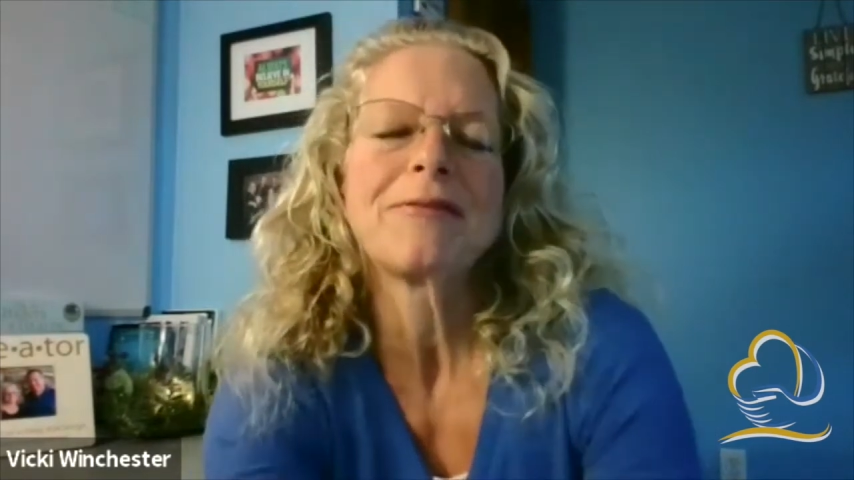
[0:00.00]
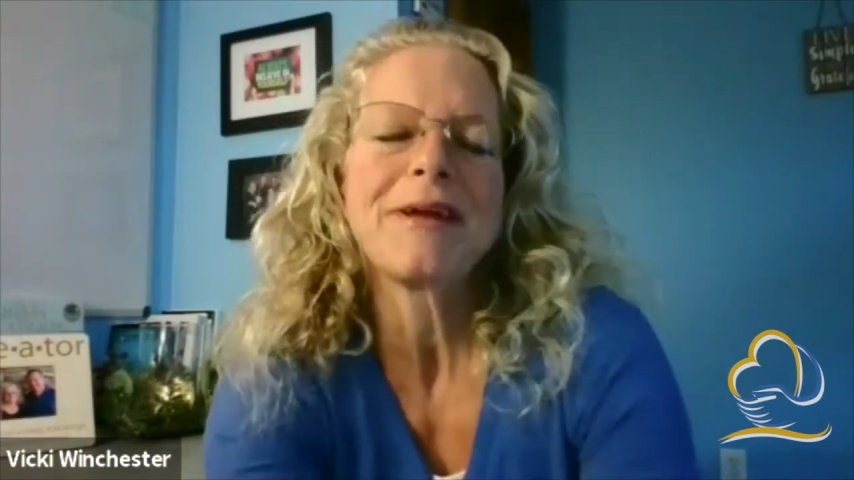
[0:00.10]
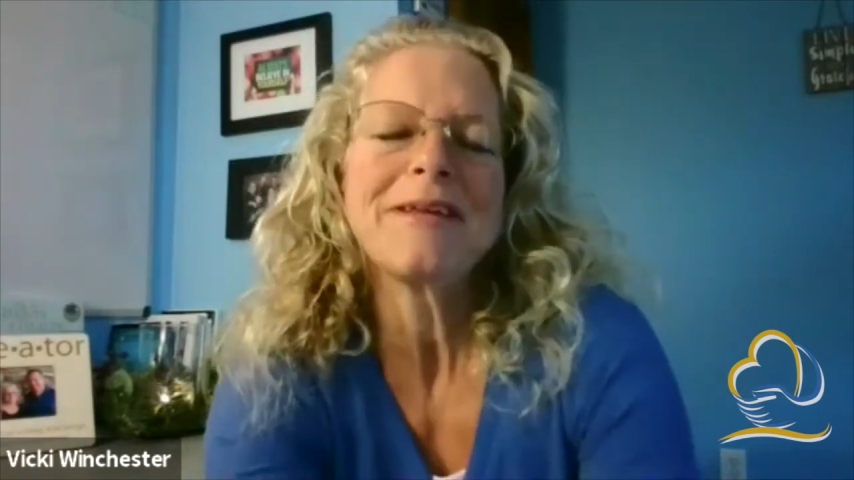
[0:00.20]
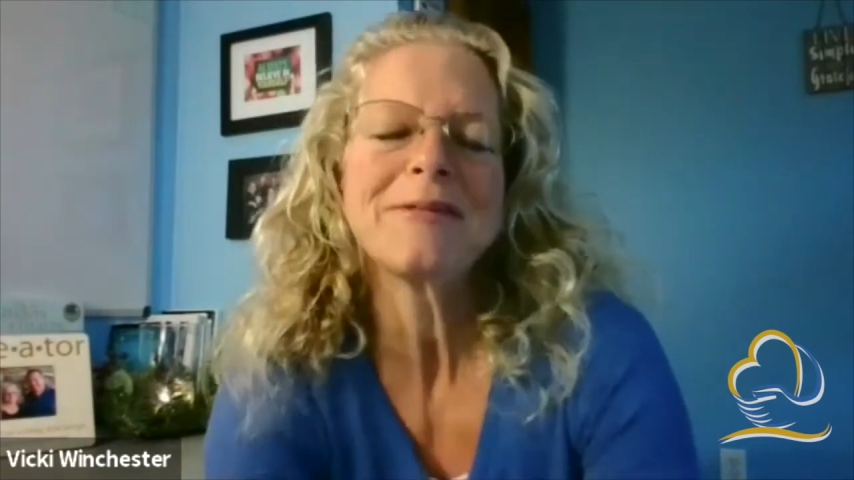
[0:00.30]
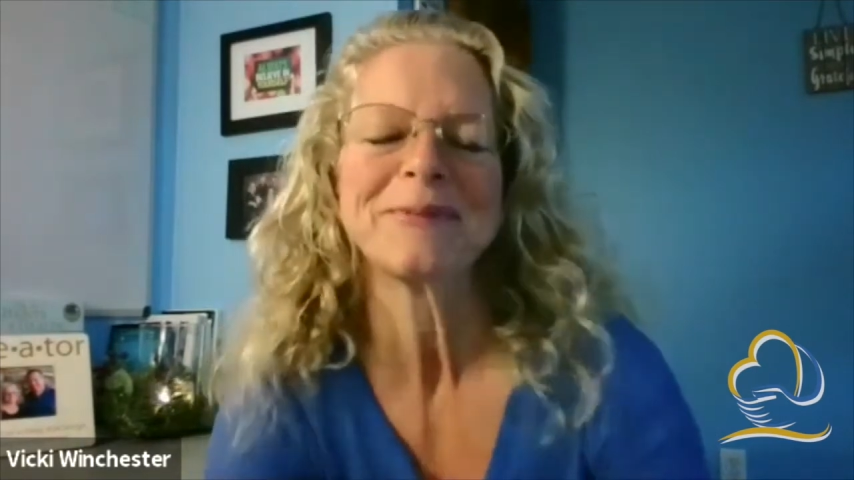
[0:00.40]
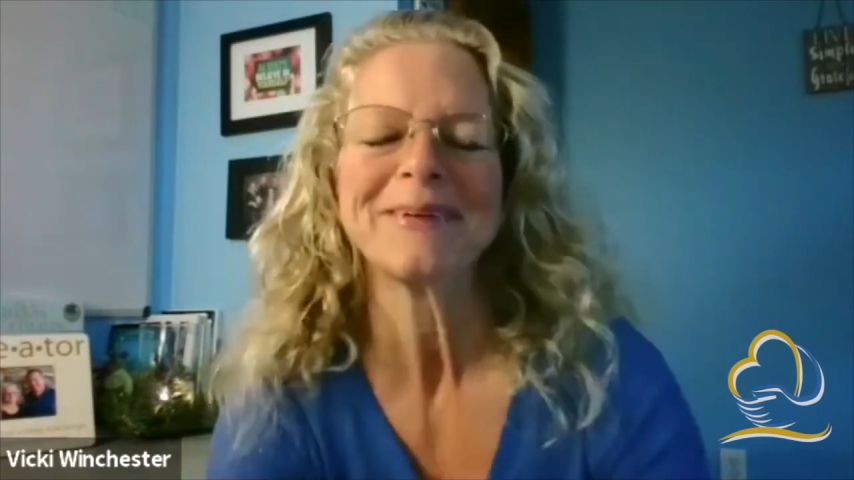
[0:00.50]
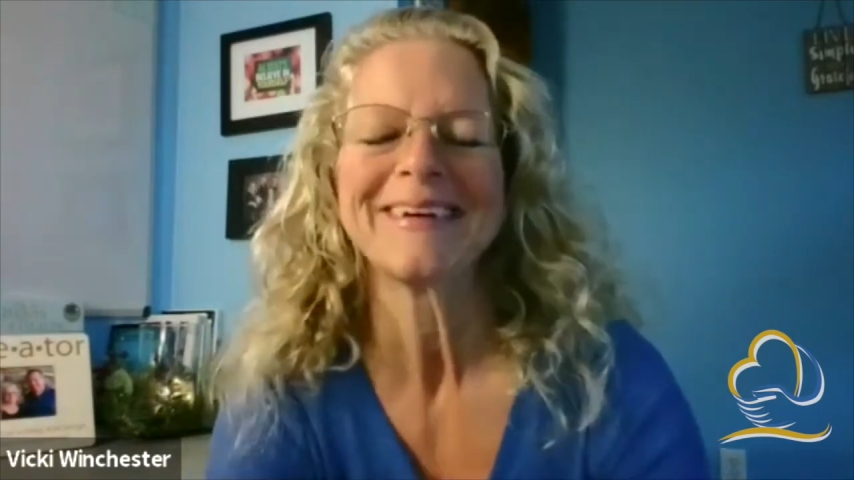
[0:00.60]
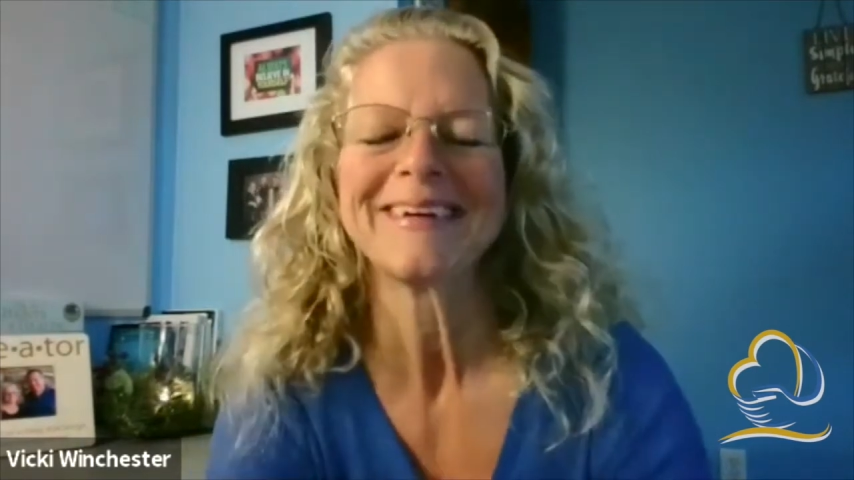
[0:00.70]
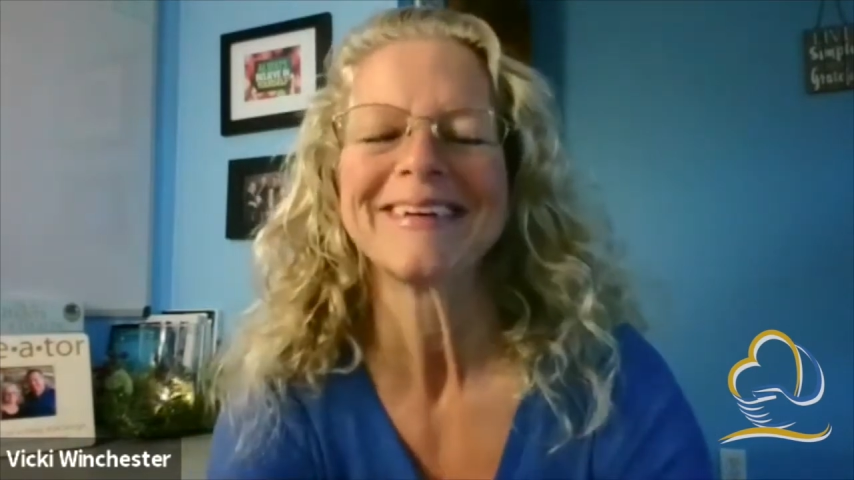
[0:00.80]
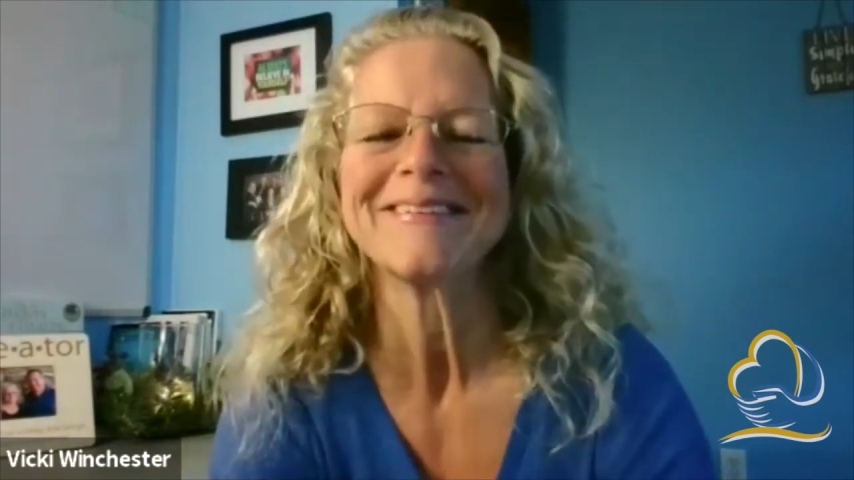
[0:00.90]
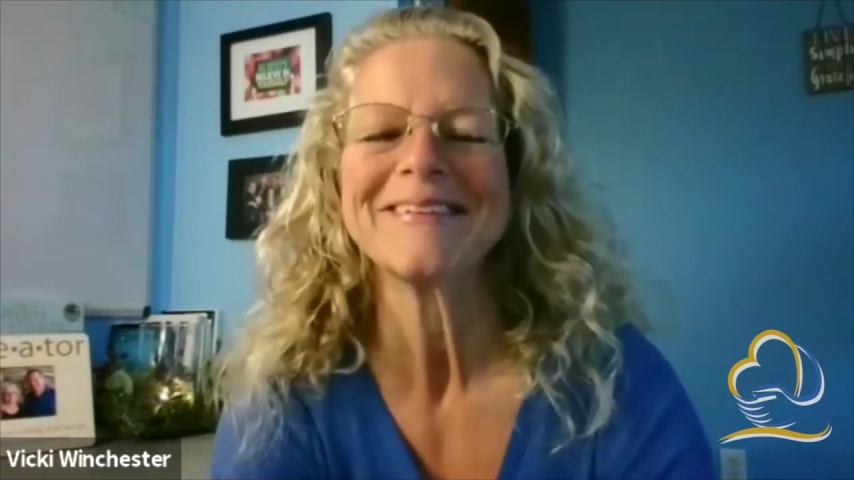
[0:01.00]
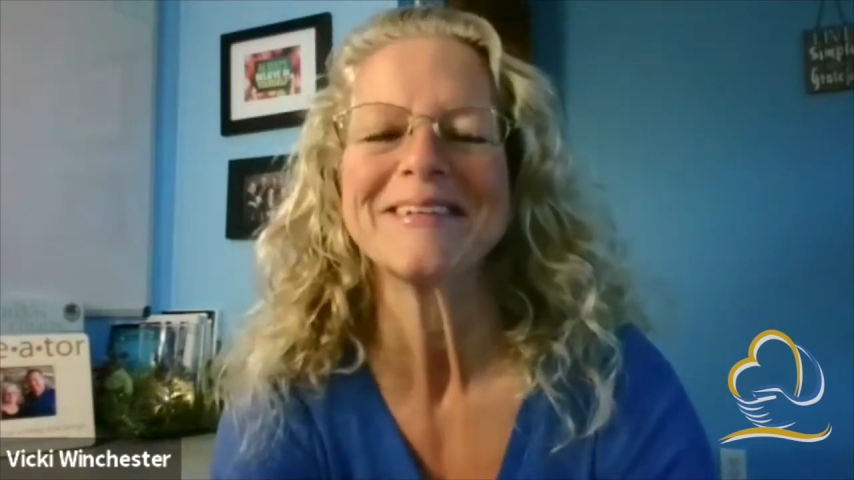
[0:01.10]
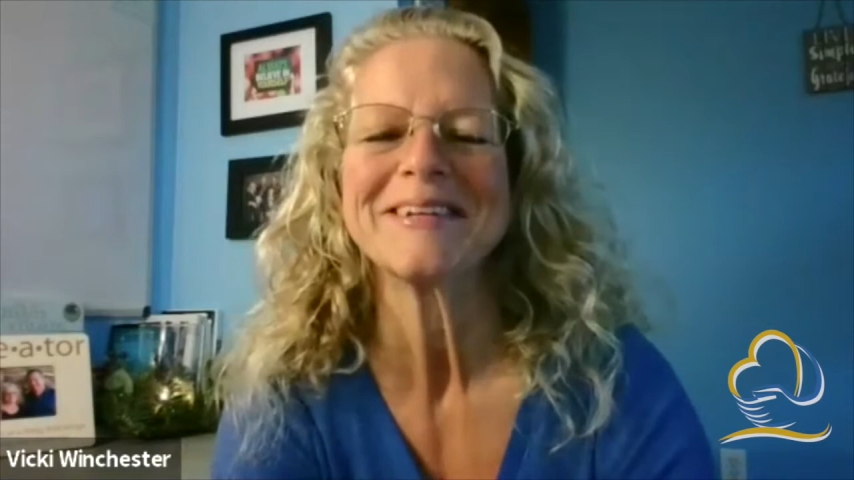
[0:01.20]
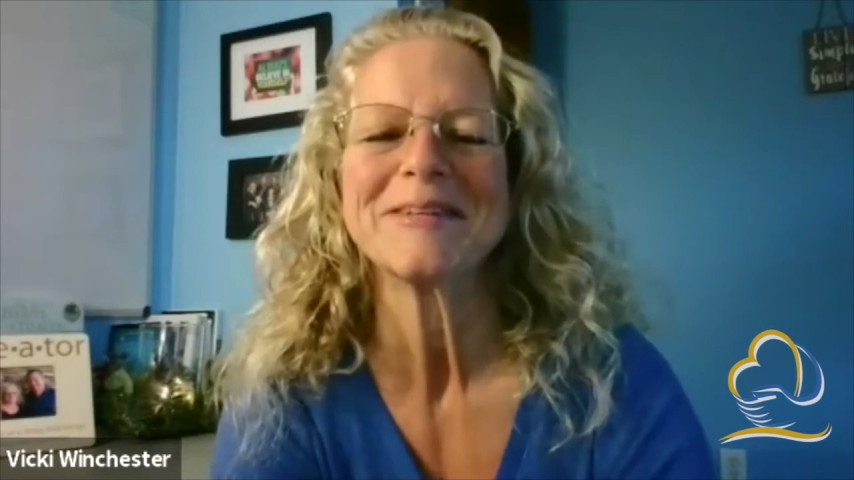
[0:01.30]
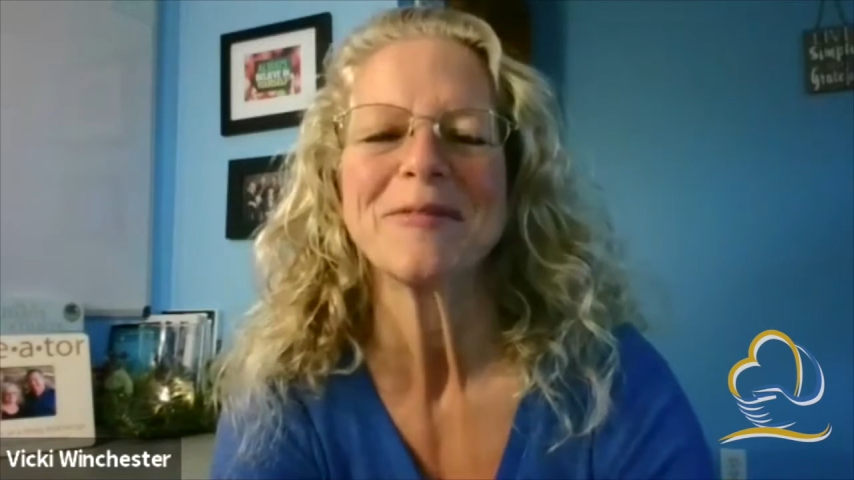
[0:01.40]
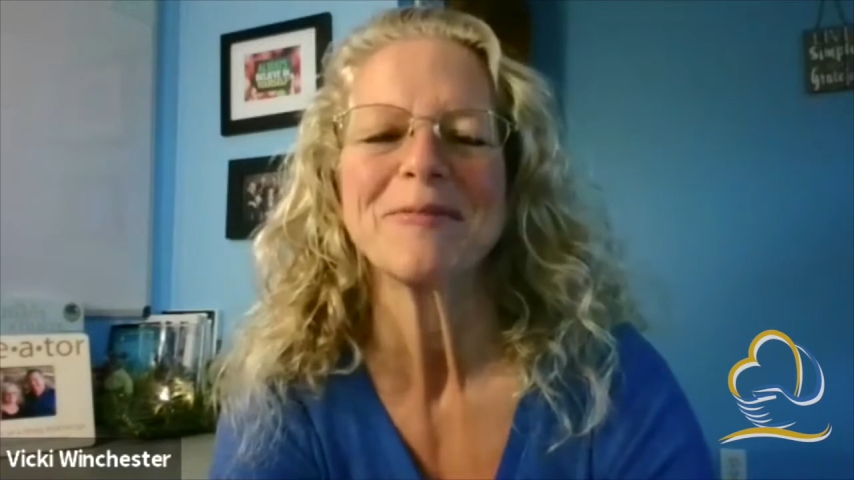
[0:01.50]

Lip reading: Facebook because it was just,